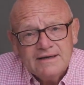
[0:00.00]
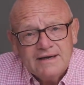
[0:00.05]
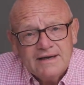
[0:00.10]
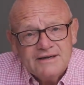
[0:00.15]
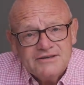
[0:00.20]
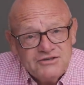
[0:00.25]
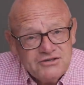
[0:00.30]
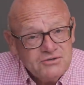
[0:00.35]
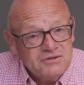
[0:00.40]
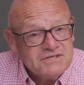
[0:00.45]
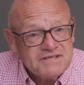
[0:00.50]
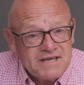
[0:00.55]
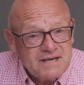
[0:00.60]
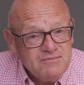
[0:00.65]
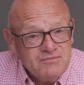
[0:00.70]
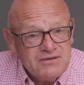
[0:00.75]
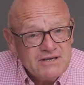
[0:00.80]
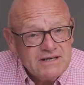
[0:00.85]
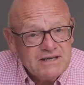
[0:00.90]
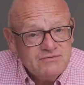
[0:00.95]
And do the
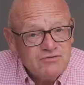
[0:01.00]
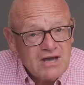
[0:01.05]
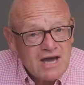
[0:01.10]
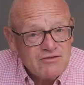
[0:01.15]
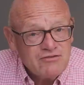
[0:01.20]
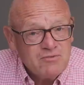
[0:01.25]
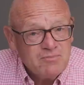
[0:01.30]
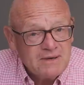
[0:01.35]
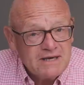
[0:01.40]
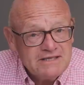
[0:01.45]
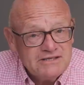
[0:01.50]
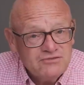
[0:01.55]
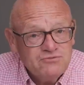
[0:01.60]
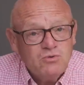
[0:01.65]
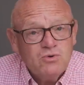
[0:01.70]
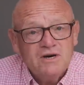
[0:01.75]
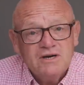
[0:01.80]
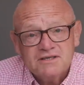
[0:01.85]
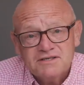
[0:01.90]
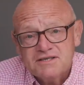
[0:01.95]
same thing if you have a place of
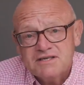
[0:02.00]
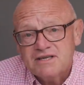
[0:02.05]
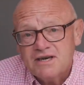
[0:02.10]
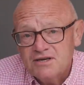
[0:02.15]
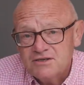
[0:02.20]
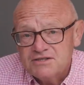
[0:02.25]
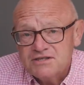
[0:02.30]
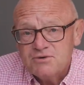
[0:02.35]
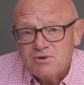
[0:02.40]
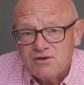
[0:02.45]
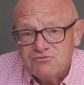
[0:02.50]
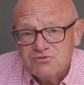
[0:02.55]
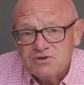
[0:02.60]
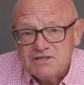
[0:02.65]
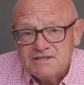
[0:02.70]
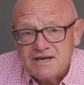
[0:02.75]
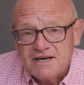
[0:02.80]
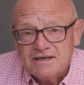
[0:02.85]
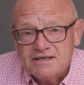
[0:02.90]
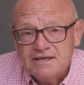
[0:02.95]
work to go to every
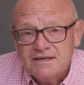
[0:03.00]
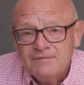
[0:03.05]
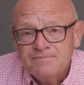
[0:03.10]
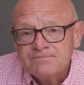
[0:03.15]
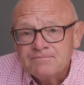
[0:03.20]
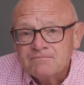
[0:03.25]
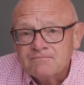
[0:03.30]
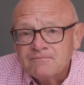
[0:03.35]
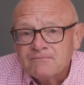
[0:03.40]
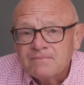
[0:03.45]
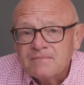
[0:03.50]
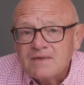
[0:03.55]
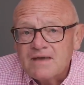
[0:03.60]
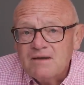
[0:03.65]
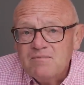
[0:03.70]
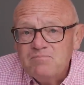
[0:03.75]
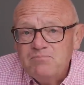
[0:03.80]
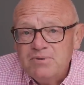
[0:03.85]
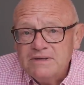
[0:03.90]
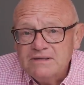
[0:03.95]
day.
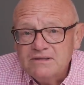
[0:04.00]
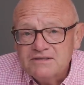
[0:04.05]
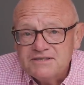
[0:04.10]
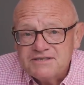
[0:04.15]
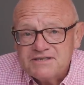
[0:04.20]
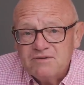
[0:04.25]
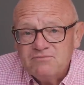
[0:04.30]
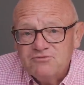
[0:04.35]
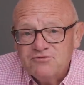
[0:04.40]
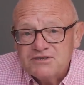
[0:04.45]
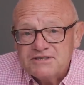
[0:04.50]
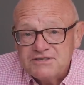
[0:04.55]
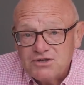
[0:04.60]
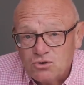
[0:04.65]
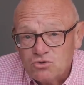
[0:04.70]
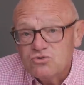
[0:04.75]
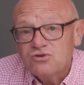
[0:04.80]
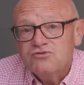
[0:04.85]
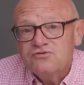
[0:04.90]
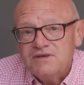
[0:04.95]
Build some
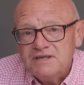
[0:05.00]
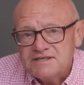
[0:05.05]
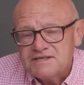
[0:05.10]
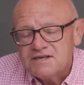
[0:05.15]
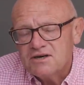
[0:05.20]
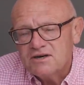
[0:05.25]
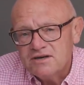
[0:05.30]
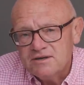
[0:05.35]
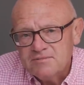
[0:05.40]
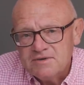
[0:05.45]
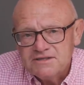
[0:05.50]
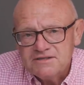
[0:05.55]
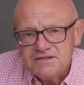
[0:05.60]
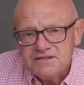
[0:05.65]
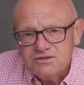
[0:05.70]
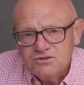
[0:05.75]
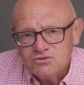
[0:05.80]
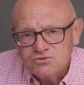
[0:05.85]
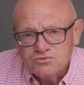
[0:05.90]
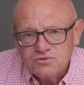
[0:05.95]
photography time into
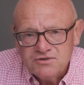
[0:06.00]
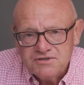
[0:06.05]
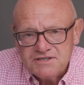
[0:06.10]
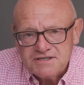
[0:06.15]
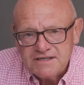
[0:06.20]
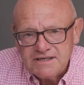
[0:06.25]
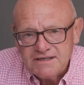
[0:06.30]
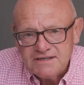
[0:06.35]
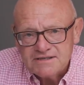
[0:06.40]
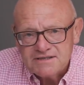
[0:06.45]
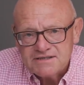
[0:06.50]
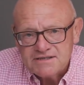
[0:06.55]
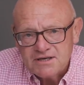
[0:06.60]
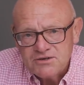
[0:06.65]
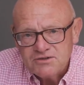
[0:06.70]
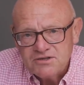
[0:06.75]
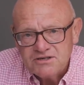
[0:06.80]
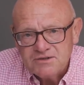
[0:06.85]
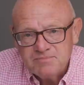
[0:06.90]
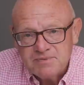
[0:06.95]
your routine so
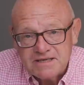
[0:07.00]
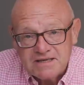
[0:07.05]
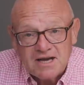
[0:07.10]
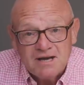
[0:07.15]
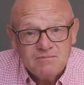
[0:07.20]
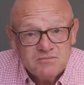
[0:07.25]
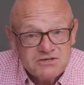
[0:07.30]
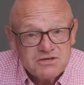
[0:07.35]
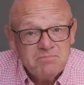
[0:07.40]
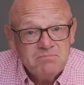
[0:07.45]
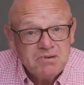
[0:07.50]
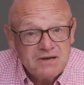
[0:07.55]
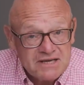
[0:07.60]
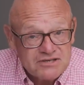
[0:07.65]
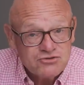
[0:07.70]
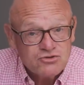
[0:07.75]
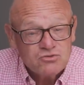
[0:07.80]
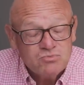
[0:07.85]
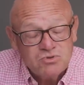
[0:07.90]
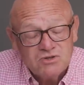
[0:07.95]
that it becomes a
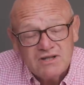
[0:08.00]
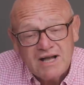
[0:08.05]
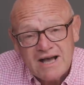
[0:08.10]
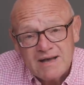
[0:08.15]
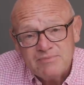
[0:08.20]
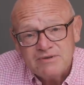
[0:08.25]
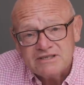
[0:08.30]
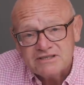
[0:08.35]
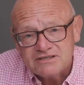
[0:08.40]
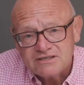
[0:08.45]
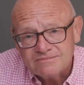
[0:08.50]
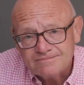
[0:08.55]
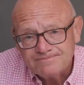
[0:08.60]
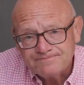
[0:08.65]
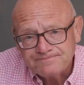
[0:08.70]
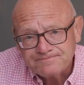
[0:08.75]
pleasurable habit.